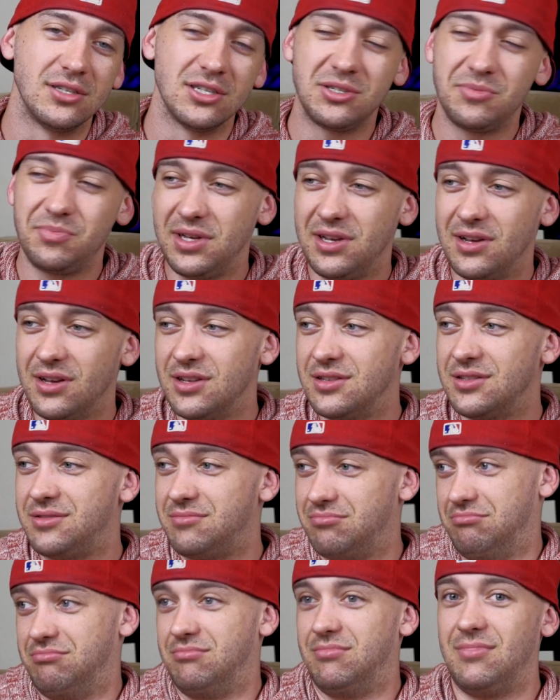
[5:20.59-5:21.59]
just
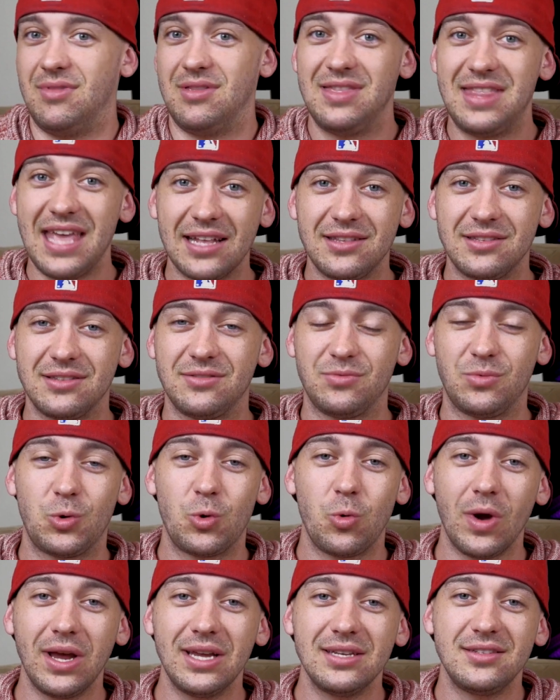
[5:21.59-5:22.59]
because that's
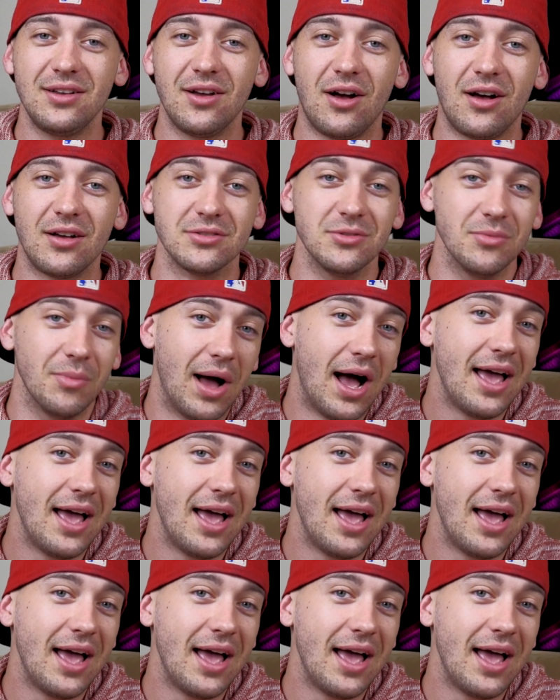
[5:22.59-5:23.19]
crazy awesome.